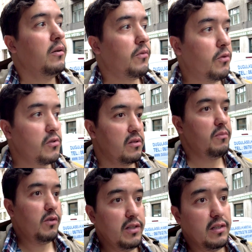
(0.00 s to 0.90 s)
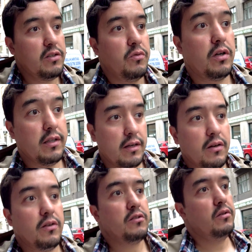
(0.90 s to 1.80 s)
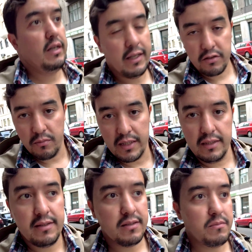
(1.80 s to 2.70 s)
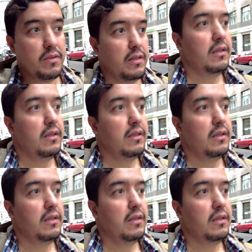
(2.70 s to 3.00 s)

Of course, the British worked a lot on electromagnetism,